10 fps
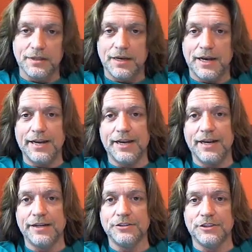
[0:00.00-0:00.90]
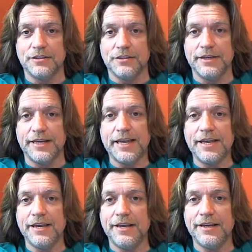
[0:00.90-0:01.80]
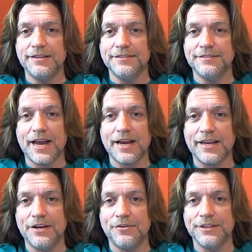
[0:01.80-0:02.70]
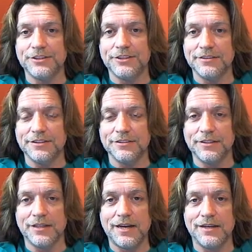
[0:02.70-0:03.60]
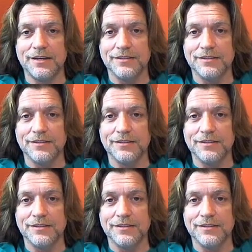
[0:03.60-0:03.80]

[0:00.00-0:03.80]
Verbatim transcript: I can answer geeky, techie questions if you like.